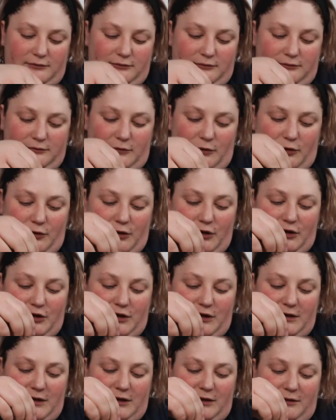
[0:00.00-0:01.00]
orange
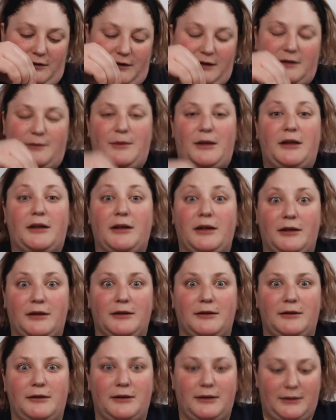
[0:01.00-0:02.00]
sickle smelling
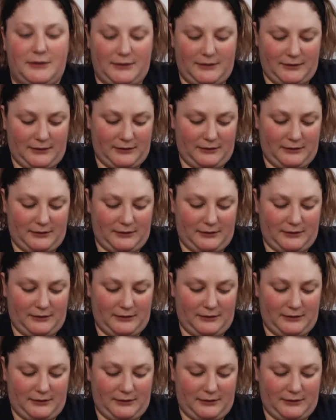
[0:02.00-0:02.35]
goodness.